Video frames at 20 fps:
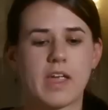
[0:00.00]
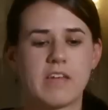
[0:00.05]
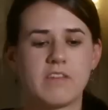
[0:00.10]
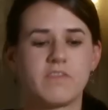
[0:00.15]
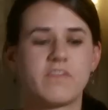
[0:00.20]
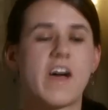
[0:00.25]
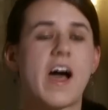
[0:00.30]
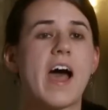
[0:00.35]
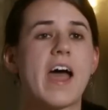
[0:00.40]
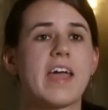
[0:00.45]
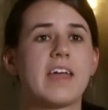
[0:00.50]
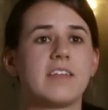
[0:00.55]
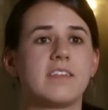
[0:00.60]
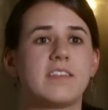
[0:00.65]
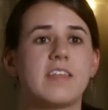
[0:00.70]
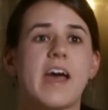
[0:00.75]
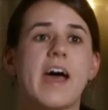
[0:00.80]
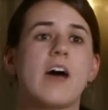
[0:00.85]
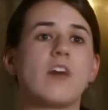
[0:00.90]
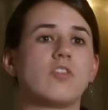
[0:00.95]
advise
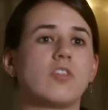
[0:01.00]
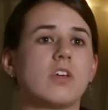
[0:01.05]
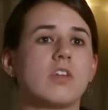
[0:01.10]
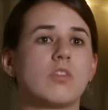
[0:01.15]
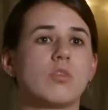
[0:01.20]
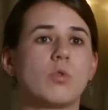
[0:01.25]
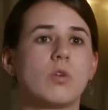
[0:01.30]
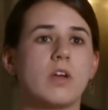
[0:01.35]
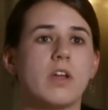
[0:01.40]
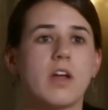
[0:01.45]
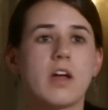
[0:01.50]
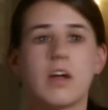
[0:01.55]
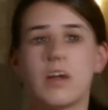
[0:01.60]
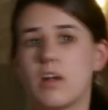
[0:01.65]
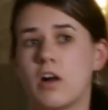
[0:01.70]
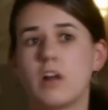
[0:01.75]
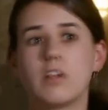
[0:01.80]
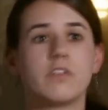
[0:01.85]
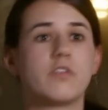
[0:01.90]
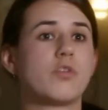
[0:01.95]
the Housing Authority on
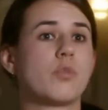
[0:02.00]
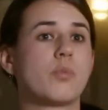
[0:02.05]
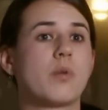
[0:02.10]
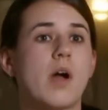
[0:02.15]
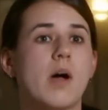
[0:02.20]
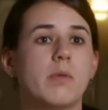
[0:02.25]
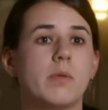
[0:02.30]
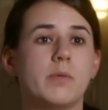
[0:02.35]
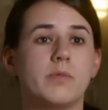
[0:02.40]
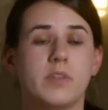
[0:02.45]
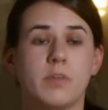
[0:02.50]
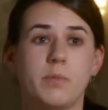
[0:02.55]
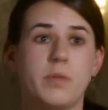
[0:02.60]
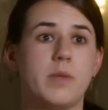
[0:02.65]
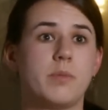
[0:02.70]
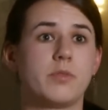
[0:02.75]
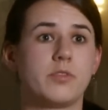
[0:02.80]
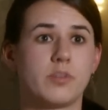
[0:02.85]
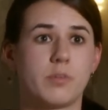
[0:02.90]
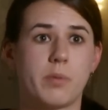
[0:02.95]
all of the problems in
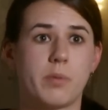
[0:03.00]
people's